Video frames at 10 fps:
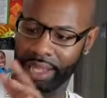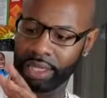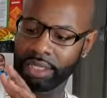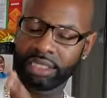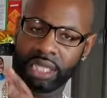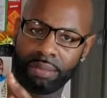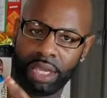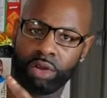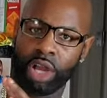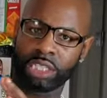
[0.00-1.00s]

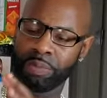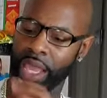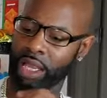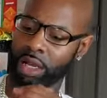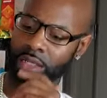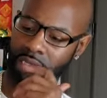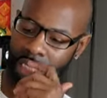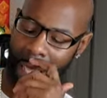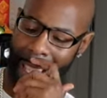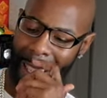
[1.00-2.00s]
Cinnamon Crunch Bagels
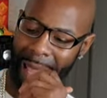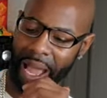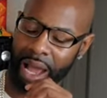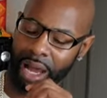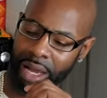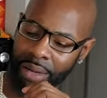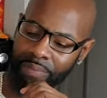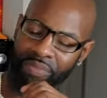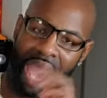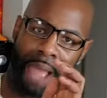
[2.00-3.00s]

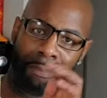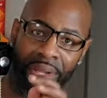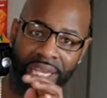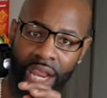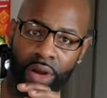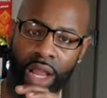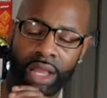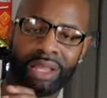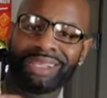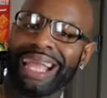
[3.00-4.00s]
at Panera.
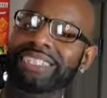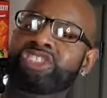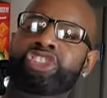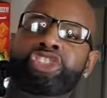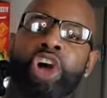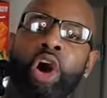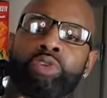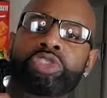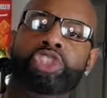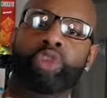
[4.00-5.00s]
They
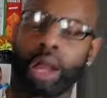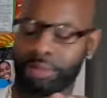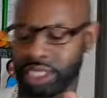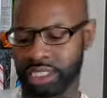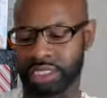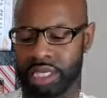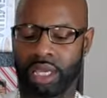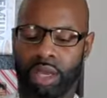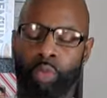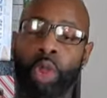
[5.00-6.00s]
so scrumptious.
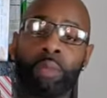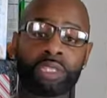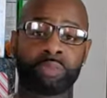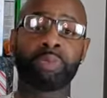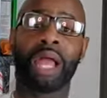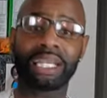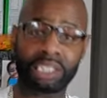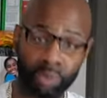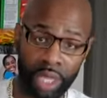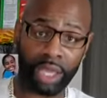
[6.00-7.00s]
We was
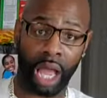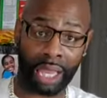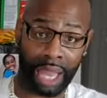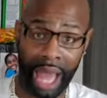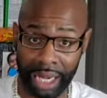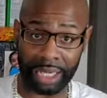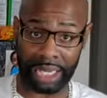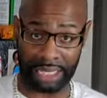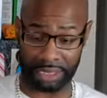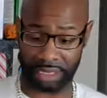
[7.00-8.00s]
blessed with a lot of
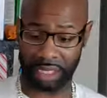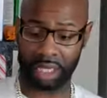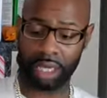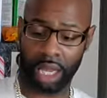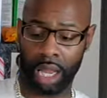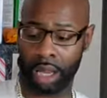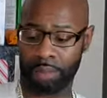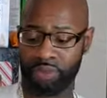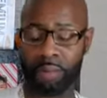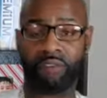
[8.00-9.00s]
these
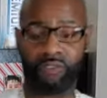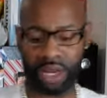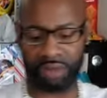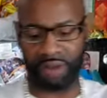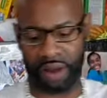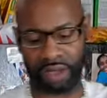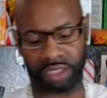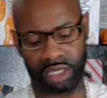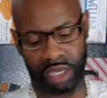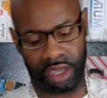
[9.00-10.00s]
from a friend of
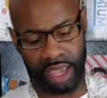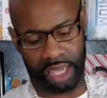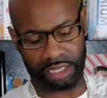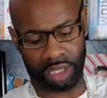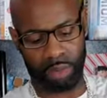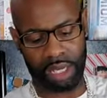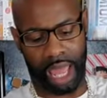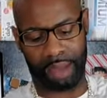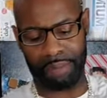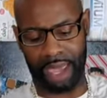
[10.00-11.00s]
ours. And so we
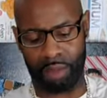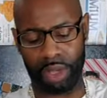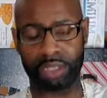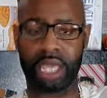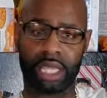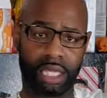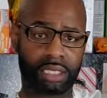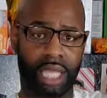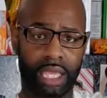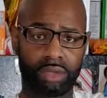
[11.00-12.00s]
like, man, we'll take
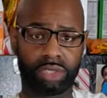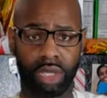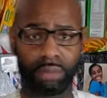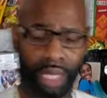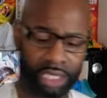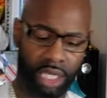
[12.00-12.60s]
this. Thank you so much.